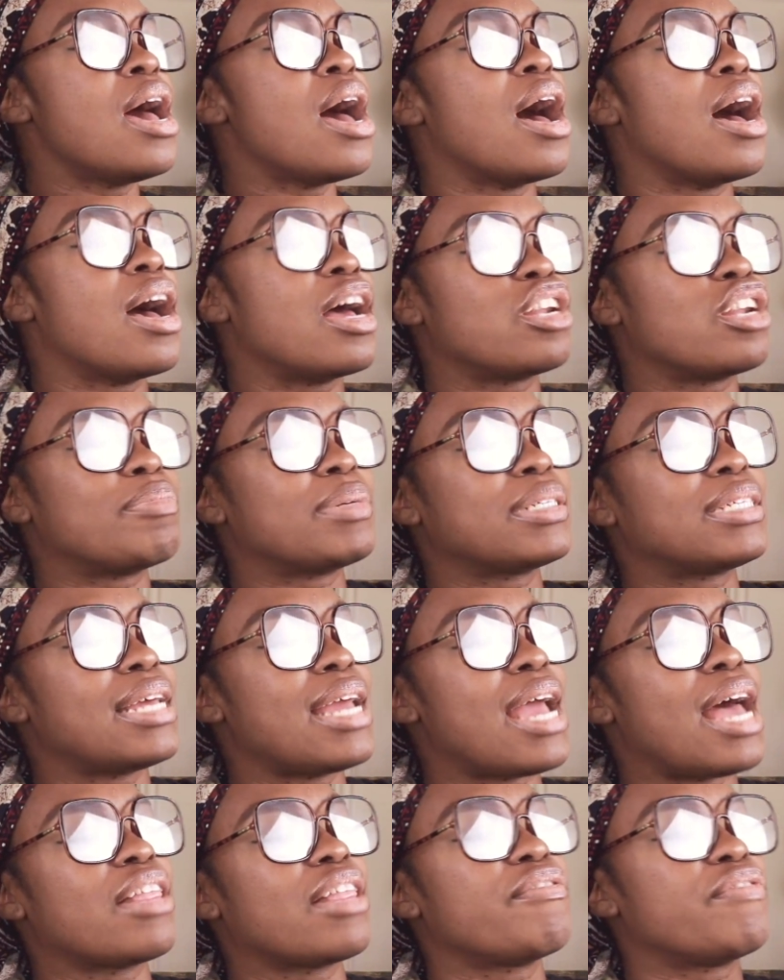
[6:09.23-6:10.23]
100%
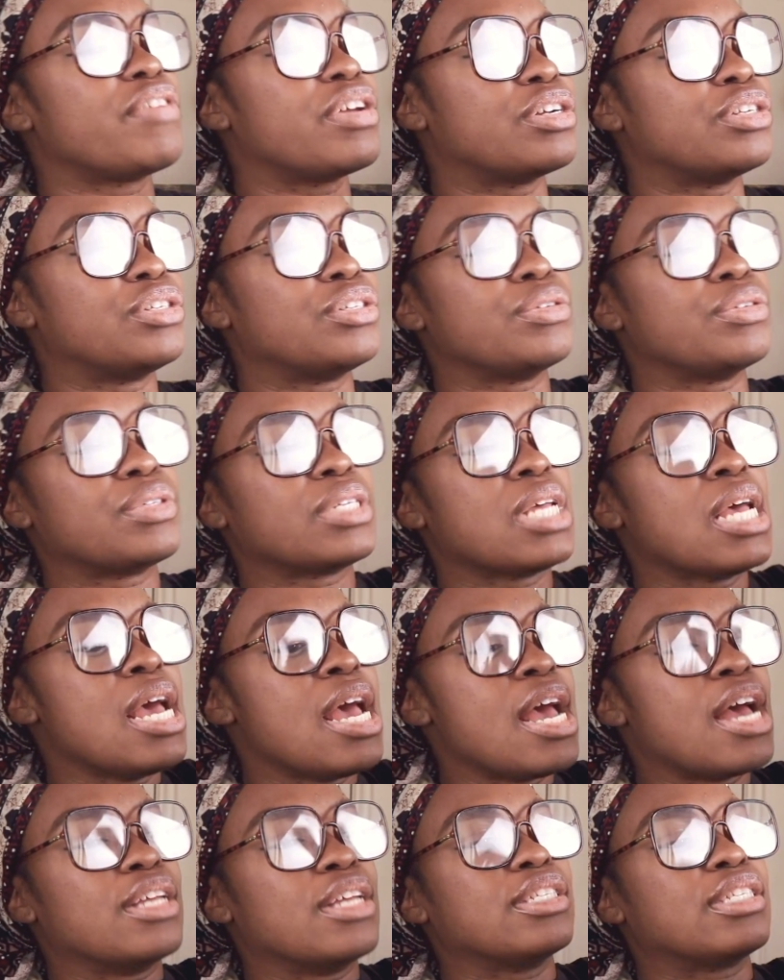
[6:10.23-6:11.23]
aloe vera juice.
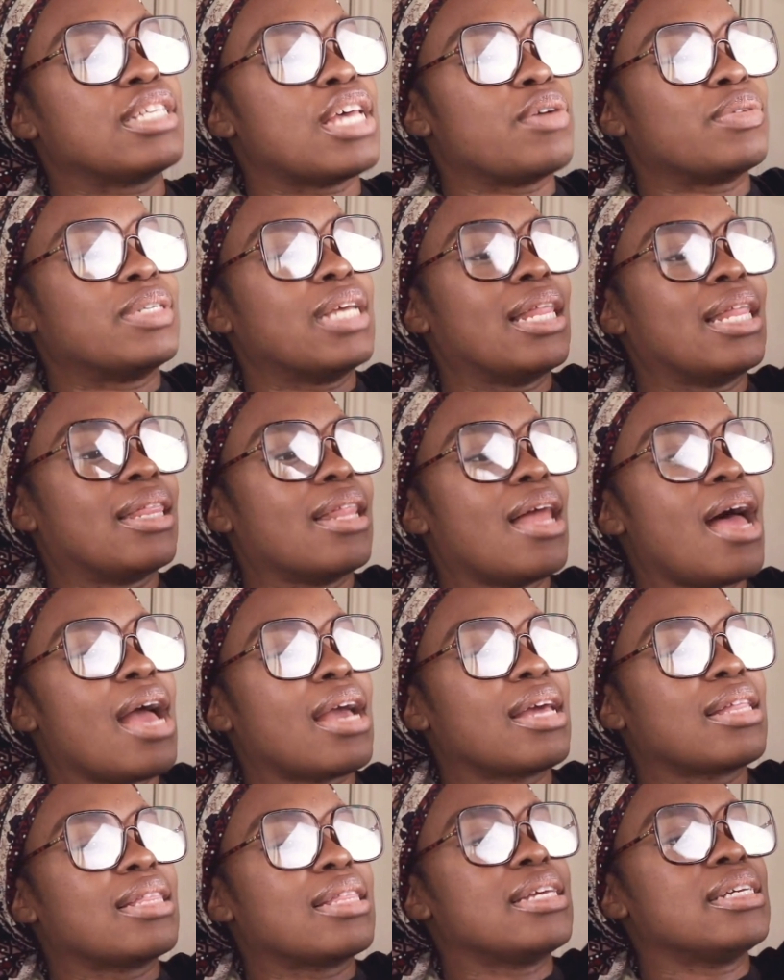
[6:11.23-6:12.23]
And so to
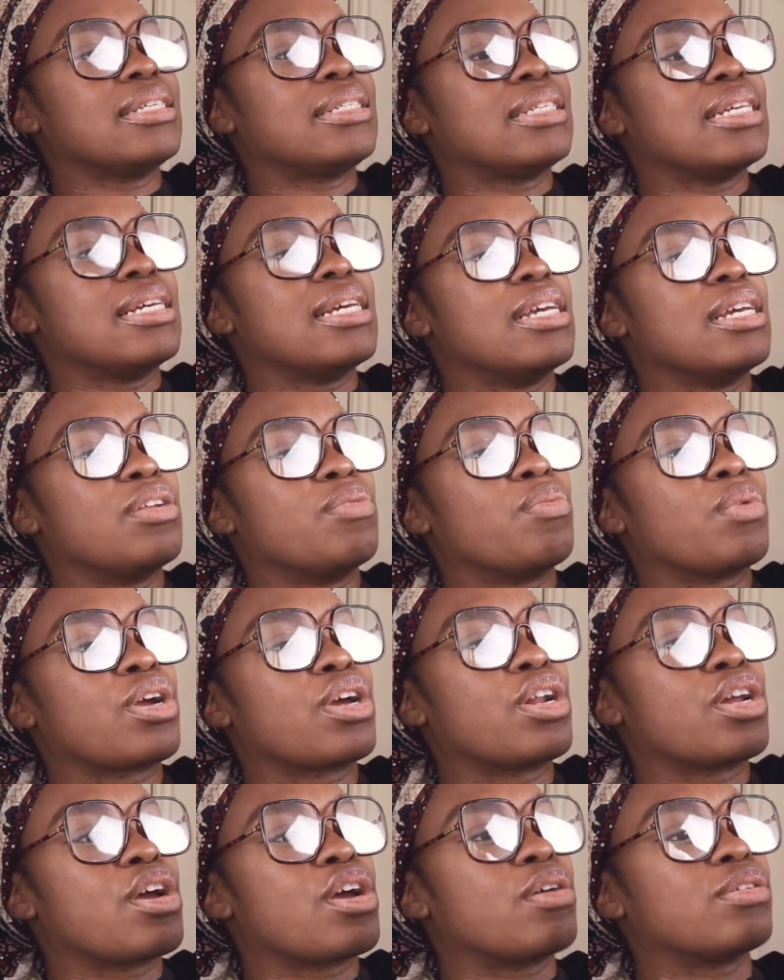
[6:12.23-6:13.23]
lock this in, we're
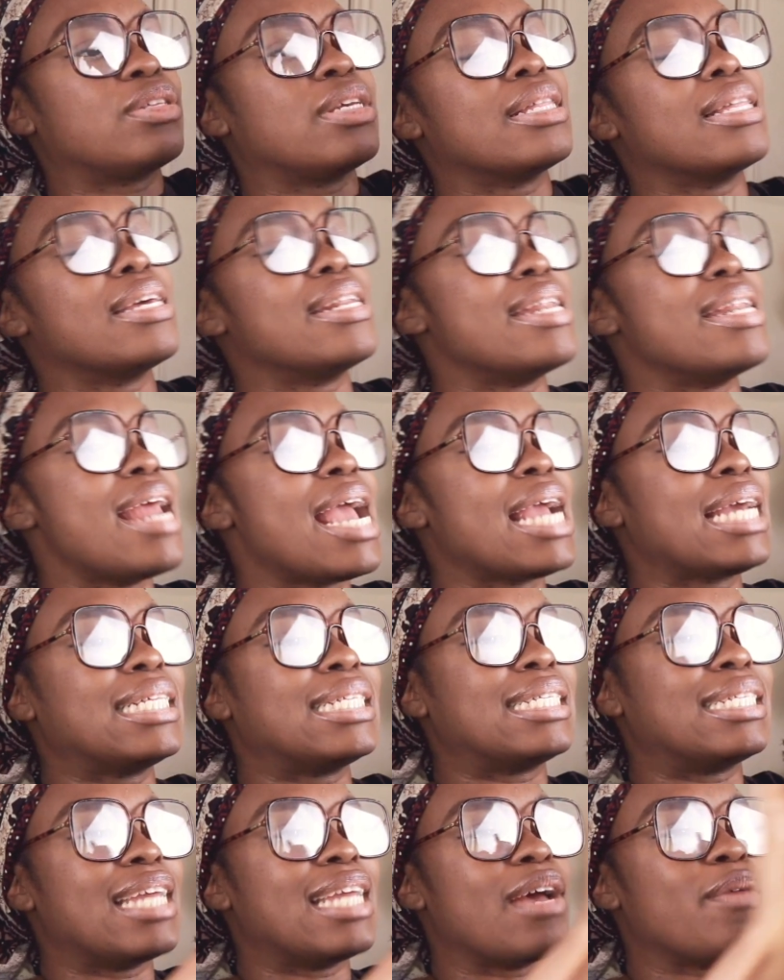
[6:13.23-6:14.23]
going to go to the
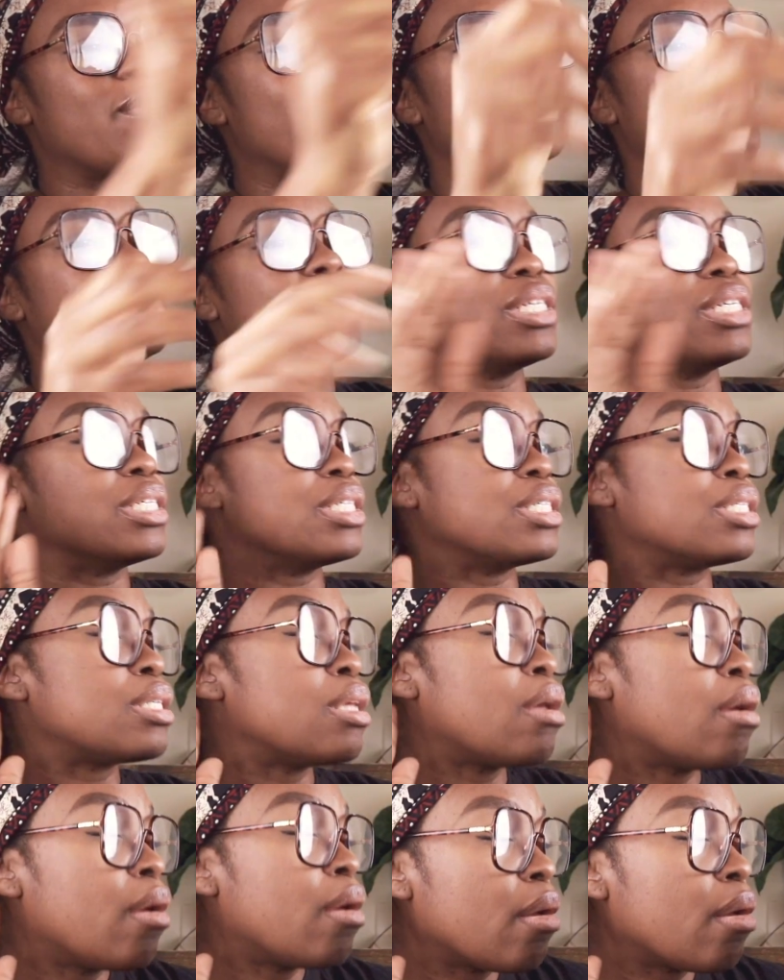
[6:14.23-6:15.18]
next step, which is,